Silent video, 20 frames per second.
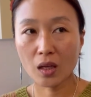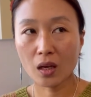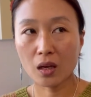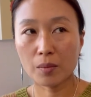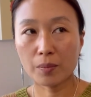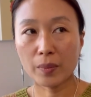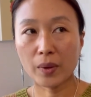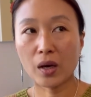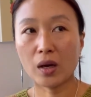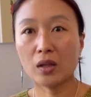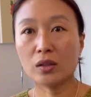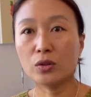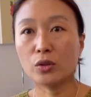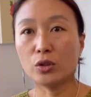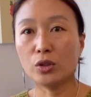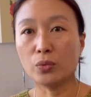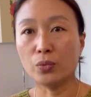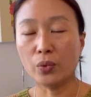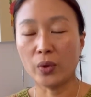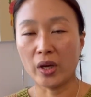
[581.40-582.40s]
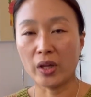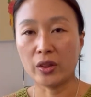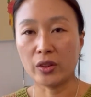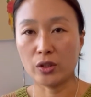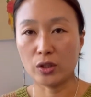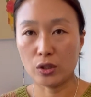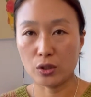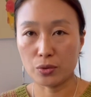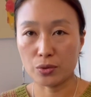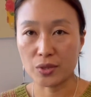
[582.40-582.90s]
but with
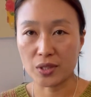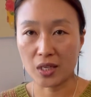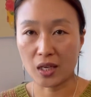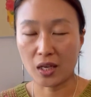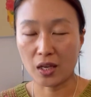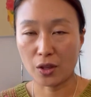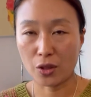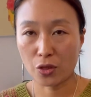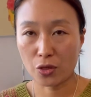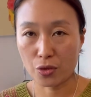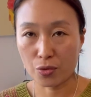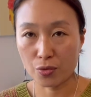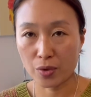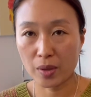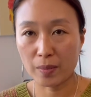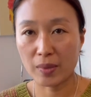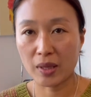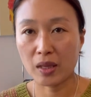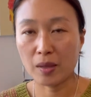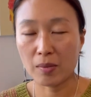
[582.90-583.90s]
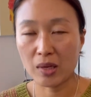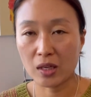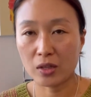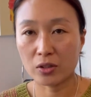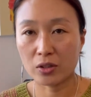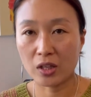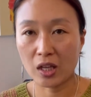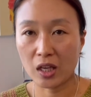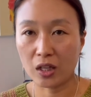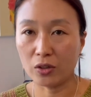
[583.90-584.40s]
using 3
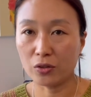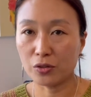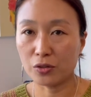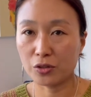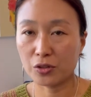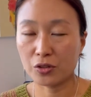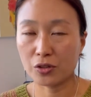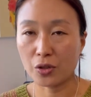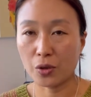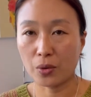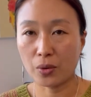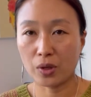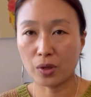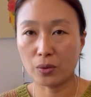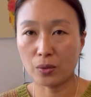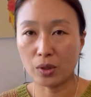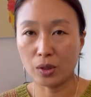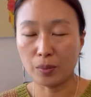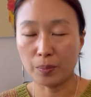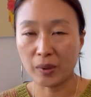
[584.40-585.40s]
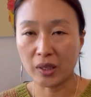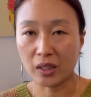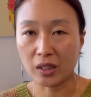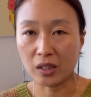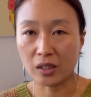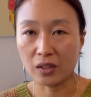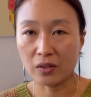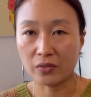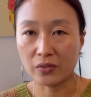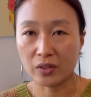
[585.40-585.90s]
millimeter needles, so it will be
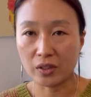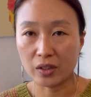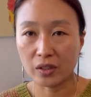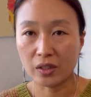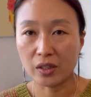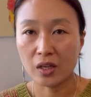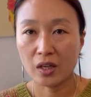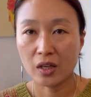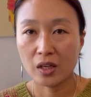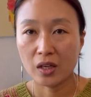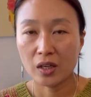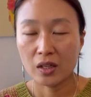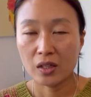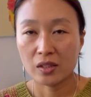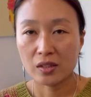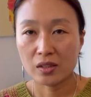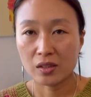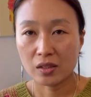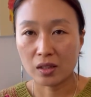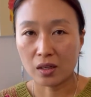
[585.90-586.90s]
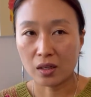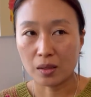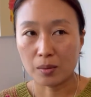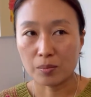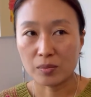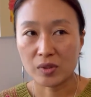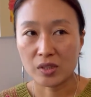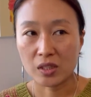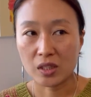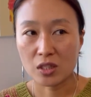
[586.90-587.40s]
even
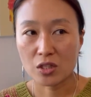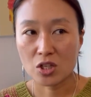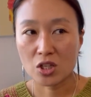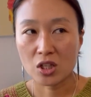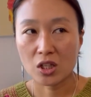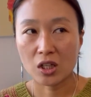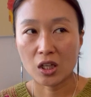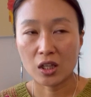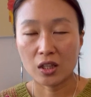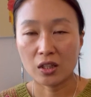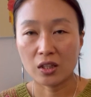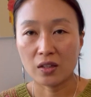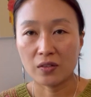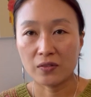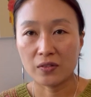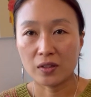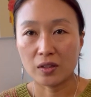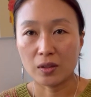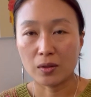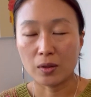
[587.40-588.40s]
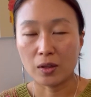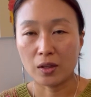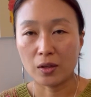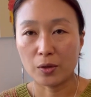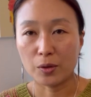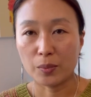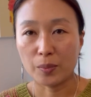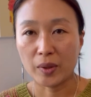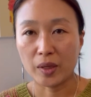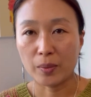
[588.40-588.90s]
cinching in even a
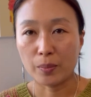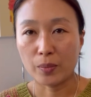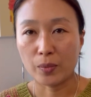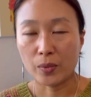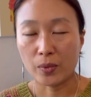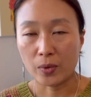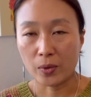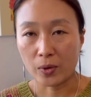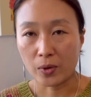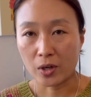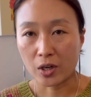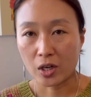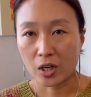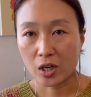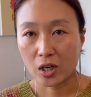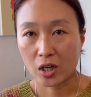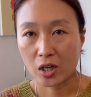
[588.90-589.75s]
little bit more,